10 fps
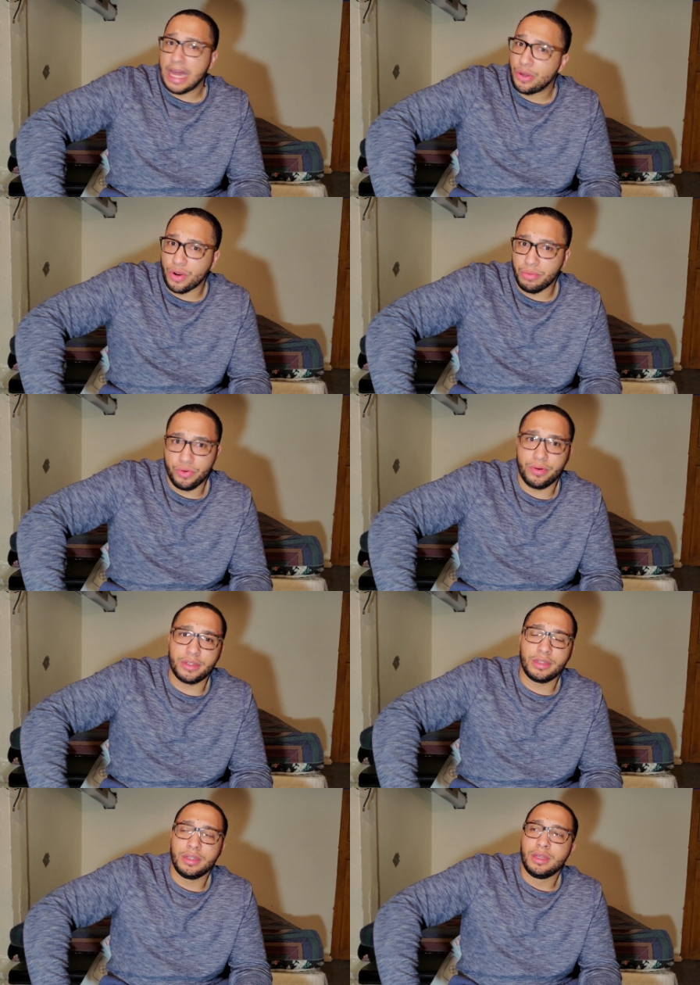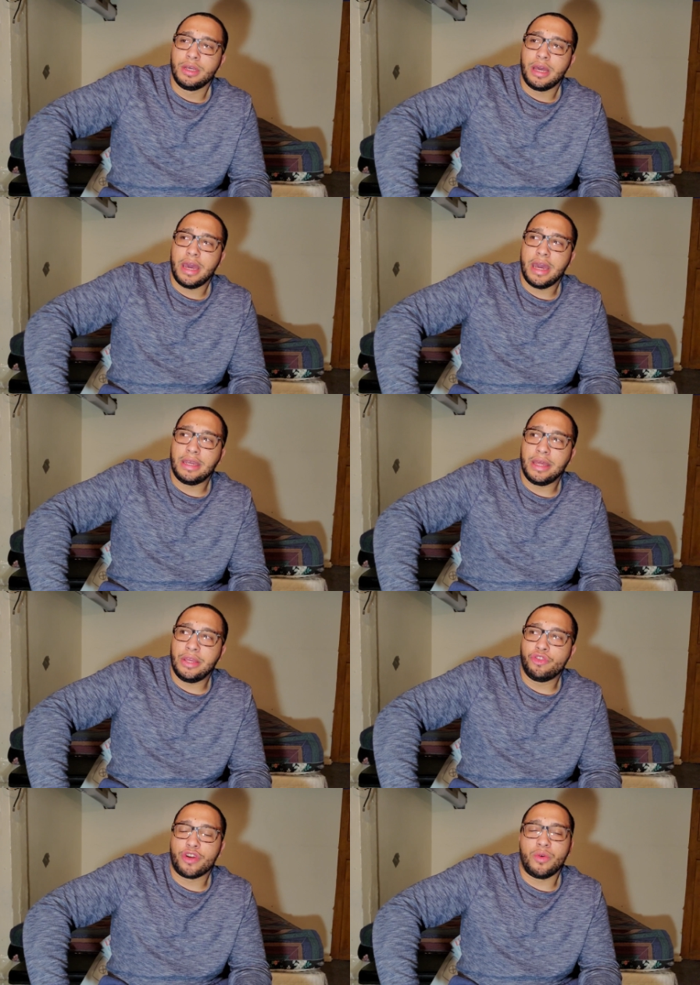I know what I'm doing and then
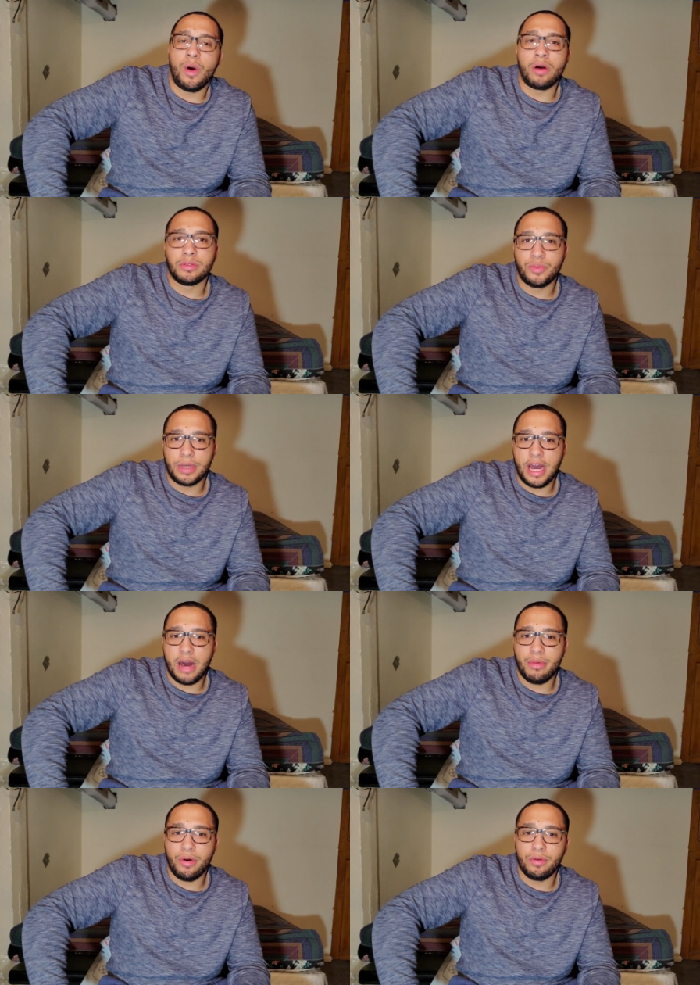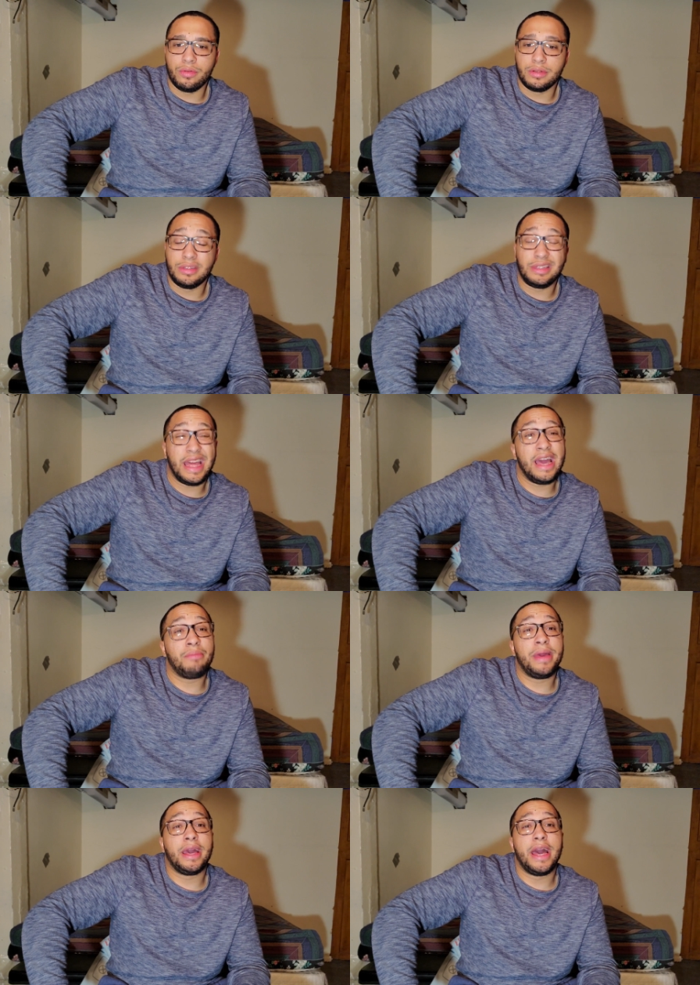you try to walk into a combo, they'll
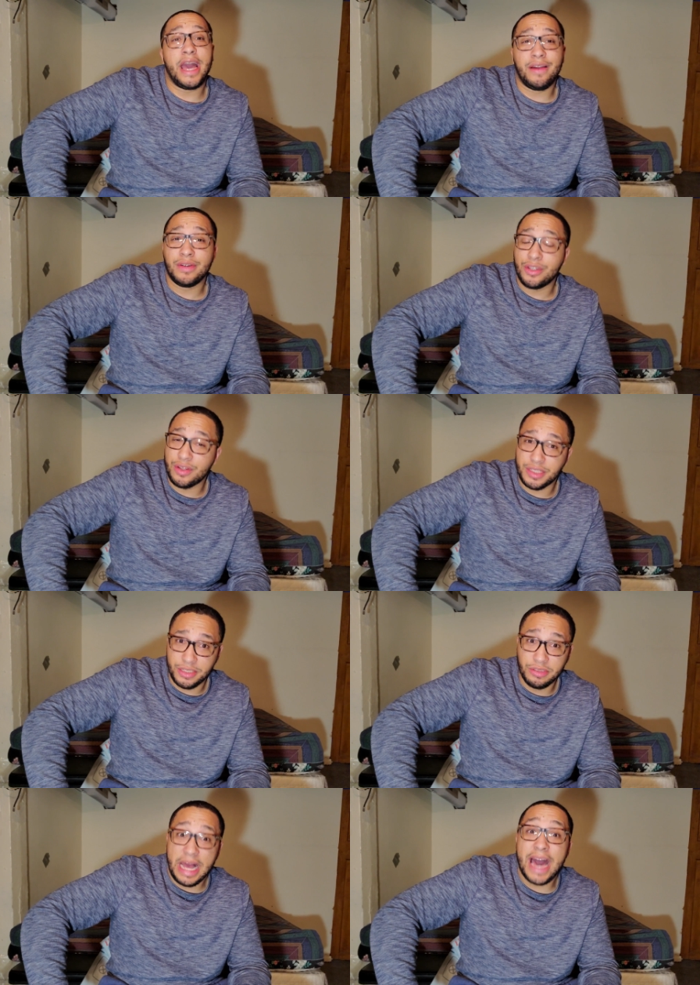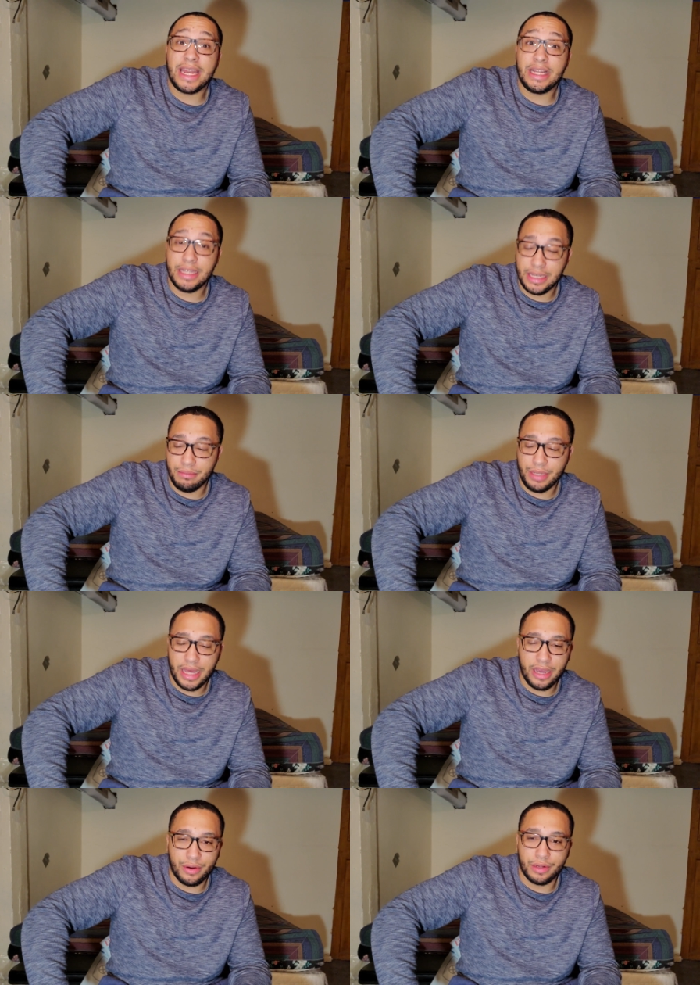make every little excuse how they didn't
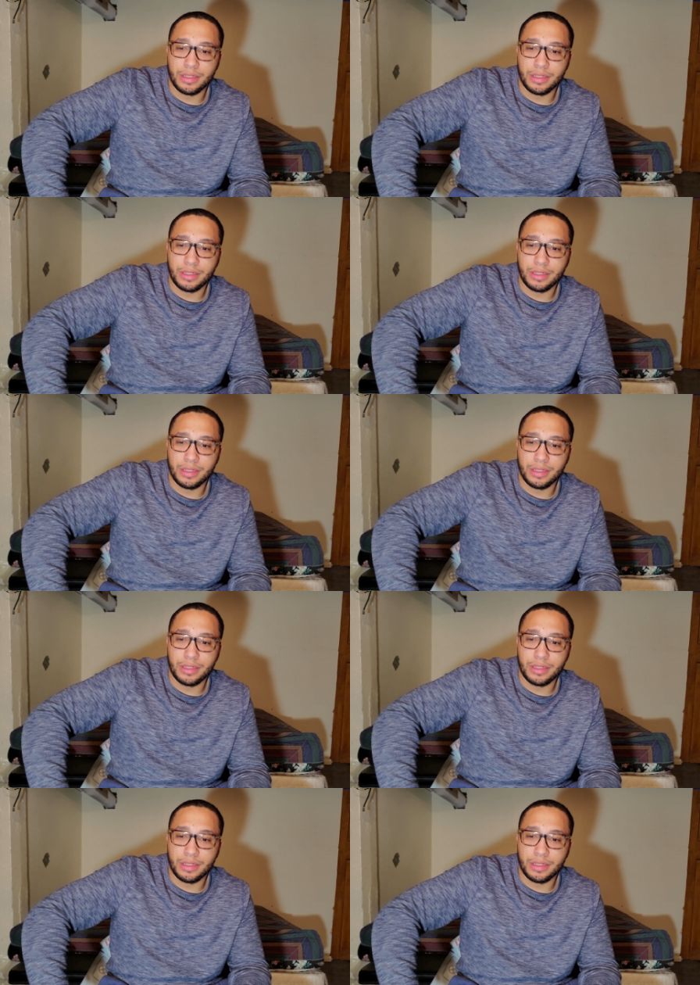play error.